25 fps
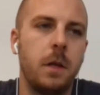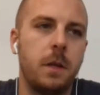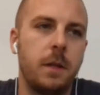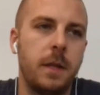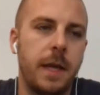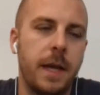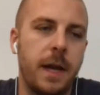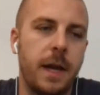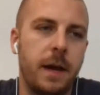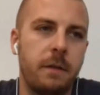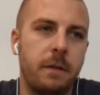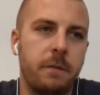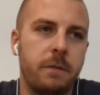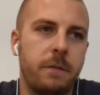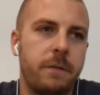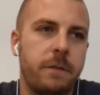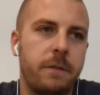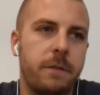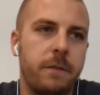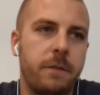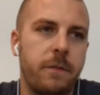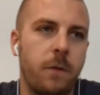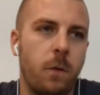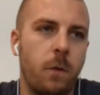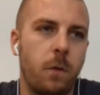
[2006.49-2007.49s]
They have
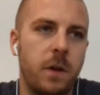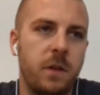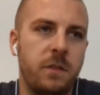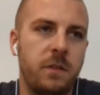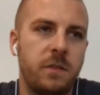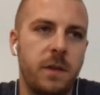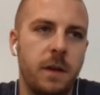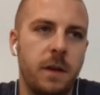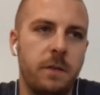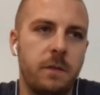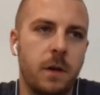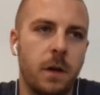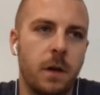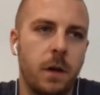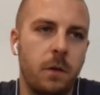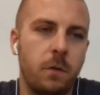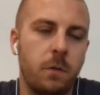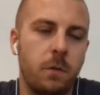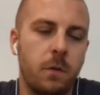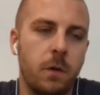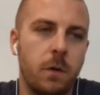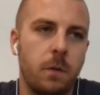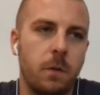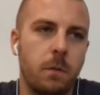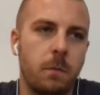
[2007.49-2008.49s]

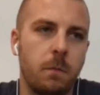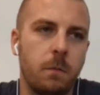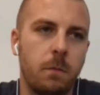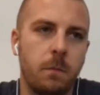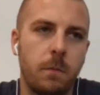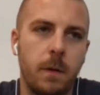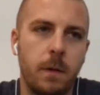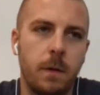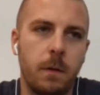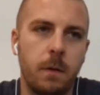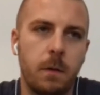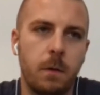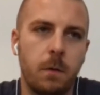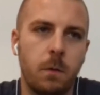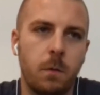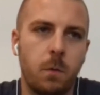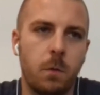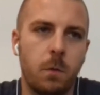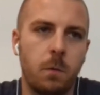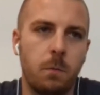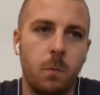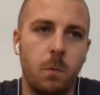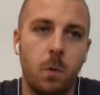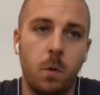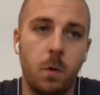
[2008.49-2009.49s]
4,700
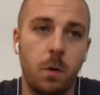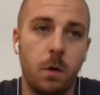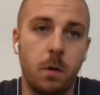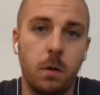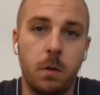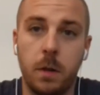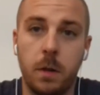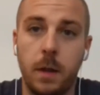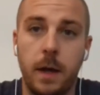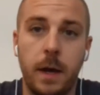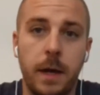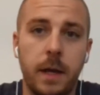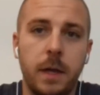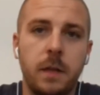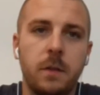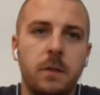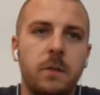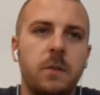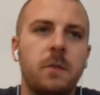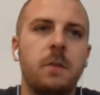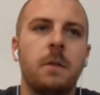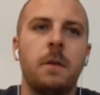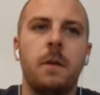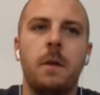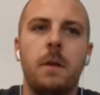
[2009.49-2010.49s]
or more
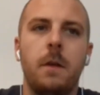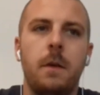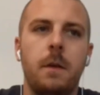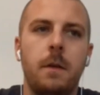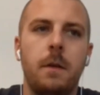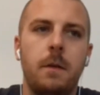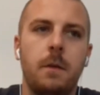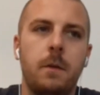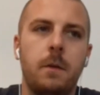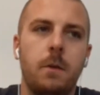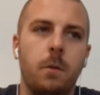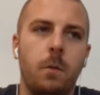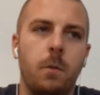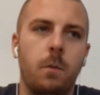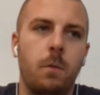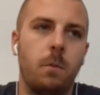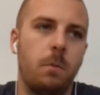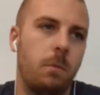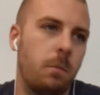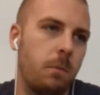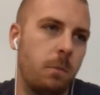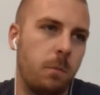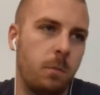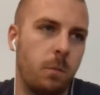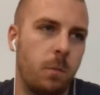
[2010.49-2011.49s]
clients.
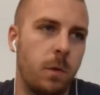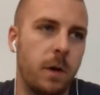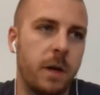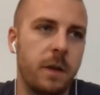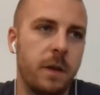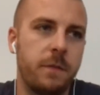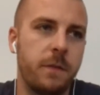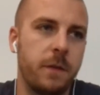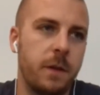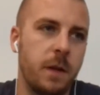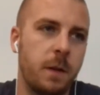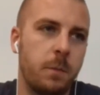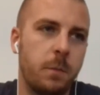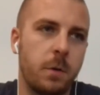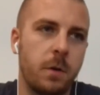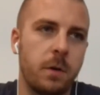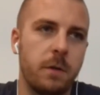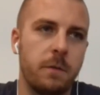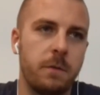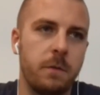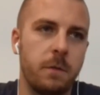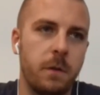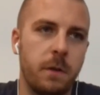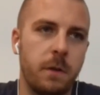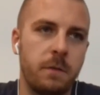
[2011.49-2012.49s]
What if a number
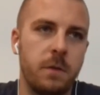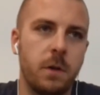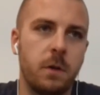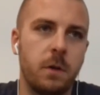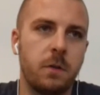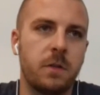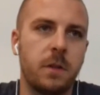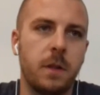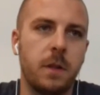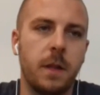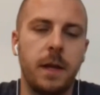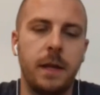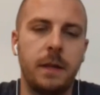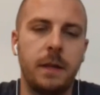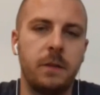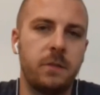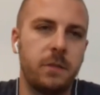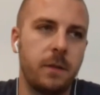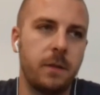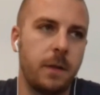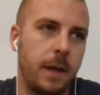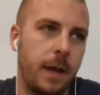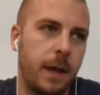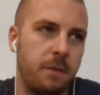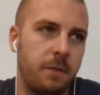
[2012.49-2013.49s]
of those
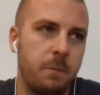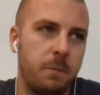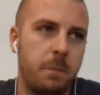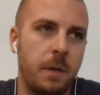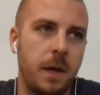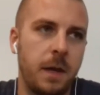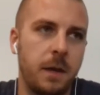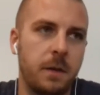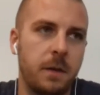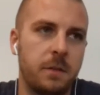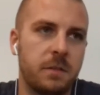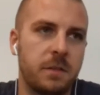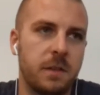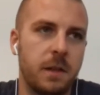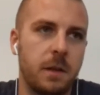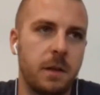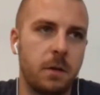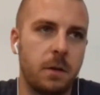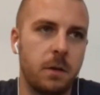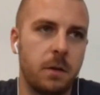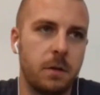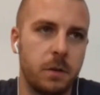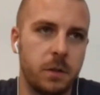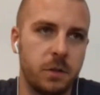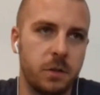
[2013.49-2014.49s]
clients have banks that
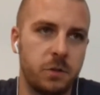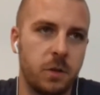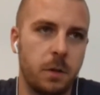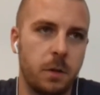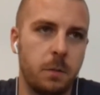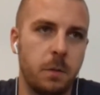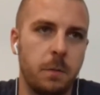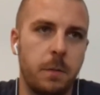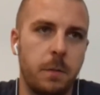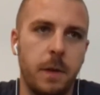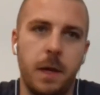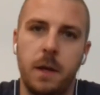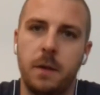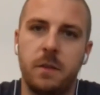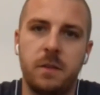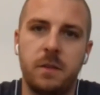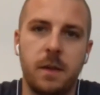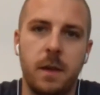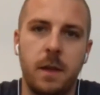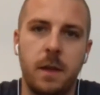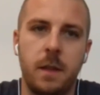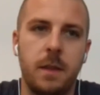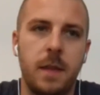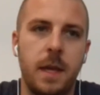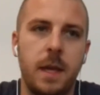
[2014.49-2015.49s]
are troubled banks,
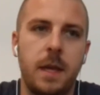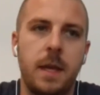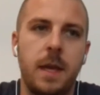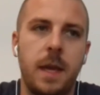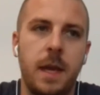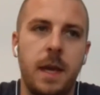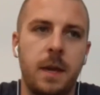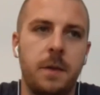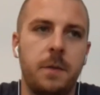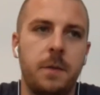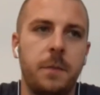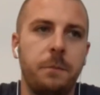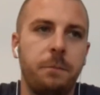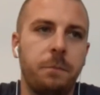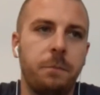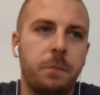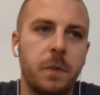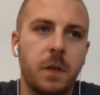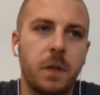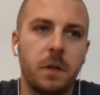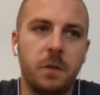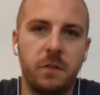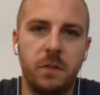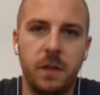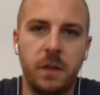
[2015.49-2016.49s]
and they can't
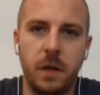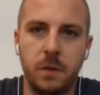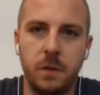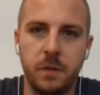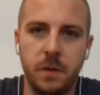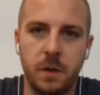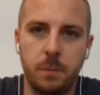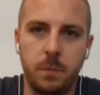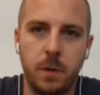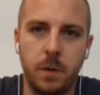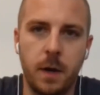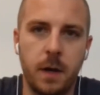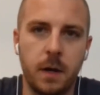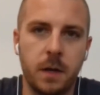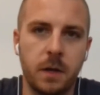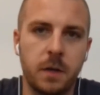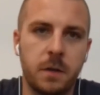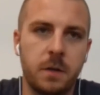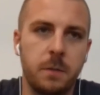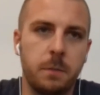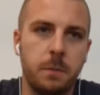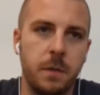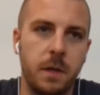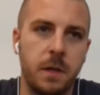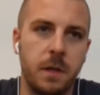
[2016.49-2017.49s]
sell their
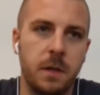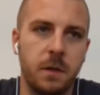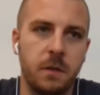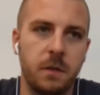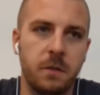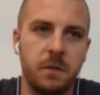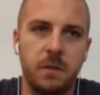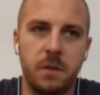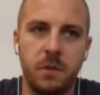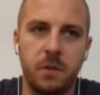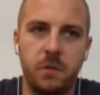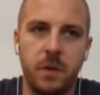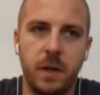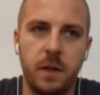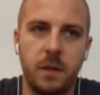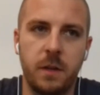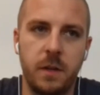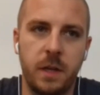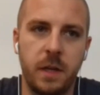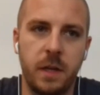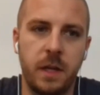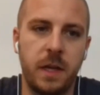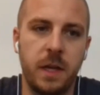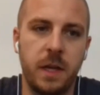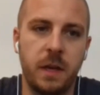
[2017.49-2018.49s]
product because
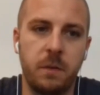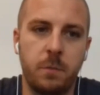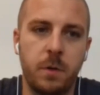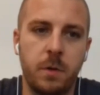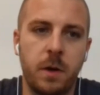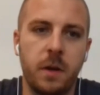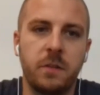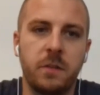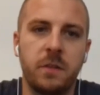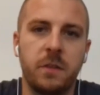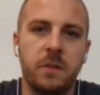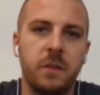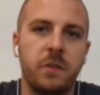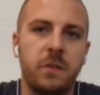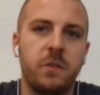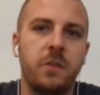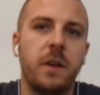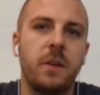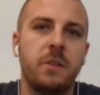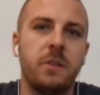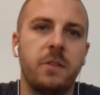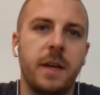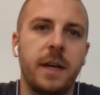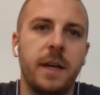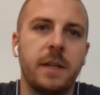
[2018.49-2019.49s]
they can't process the
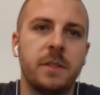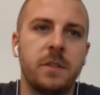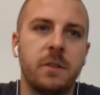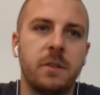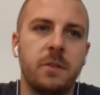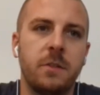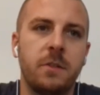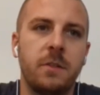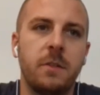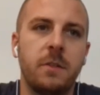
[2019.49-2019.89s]
transactions?